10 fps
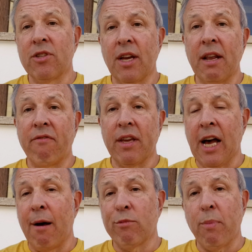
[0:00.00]
And if it
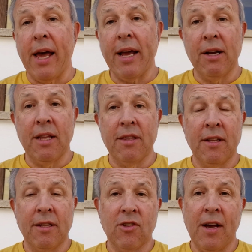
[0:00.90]
comes back
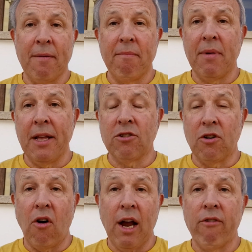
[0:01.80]
that it's
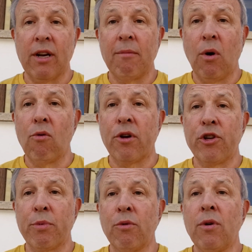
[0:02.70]
not currently
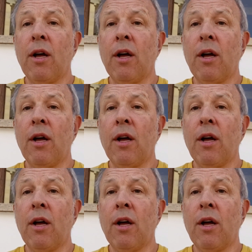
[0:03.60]
mortgageable,